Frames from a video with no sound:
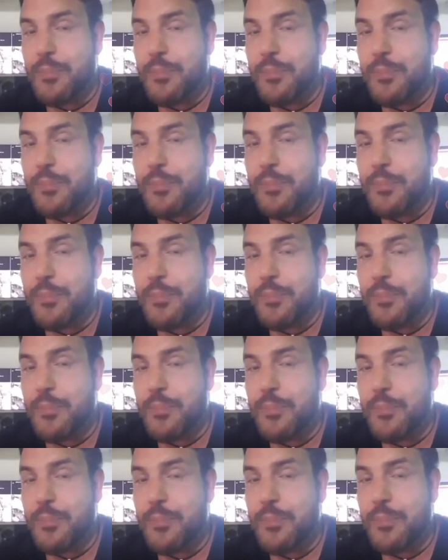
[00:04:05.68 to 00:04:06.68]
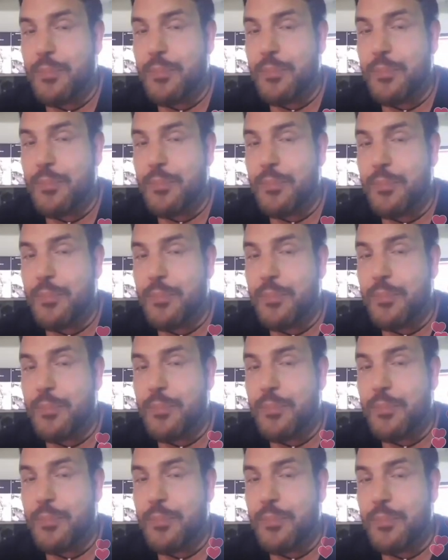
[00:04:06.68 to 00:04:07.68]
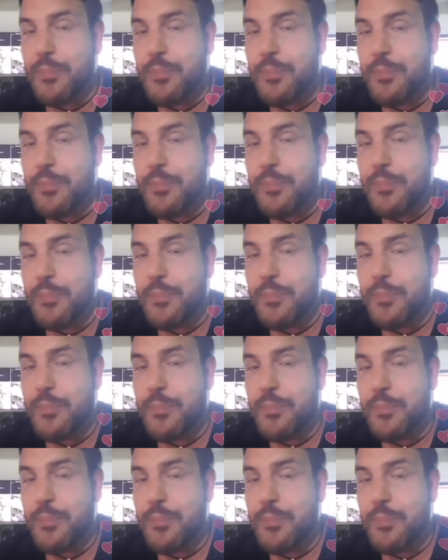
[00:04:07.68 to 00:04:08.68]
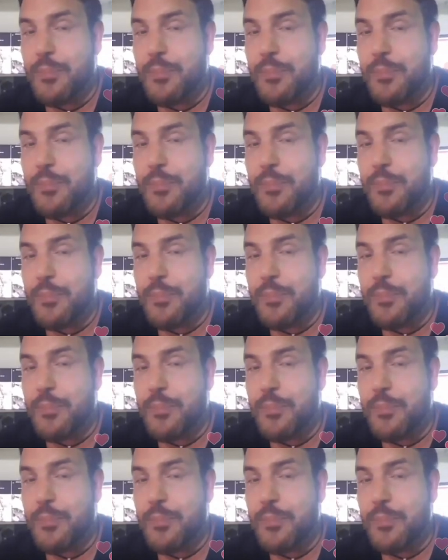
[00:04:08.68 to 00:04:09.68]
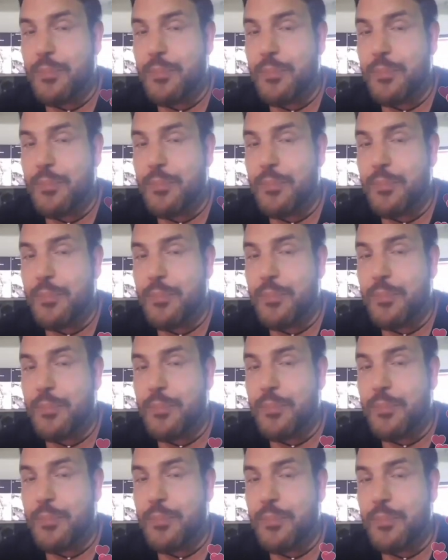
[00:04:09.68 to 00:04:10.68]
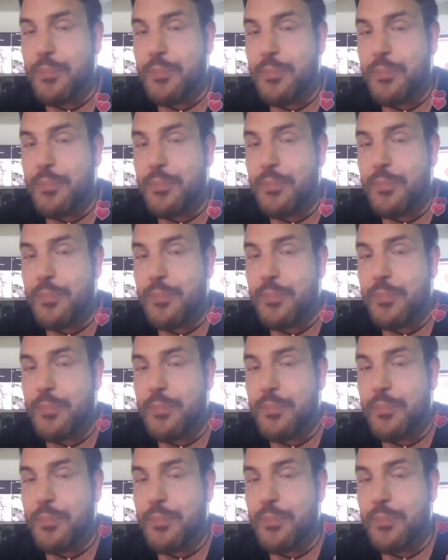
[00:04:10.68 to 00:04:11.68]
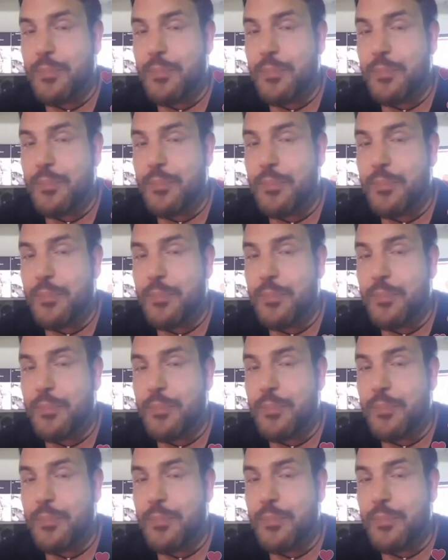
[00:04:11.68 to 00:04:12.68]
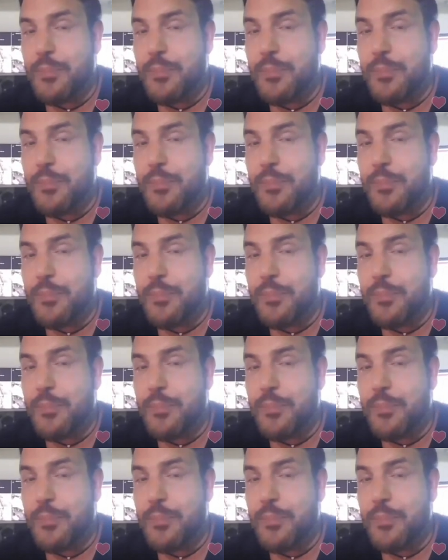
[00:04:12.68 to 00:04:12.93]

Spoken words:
Nobody speaks.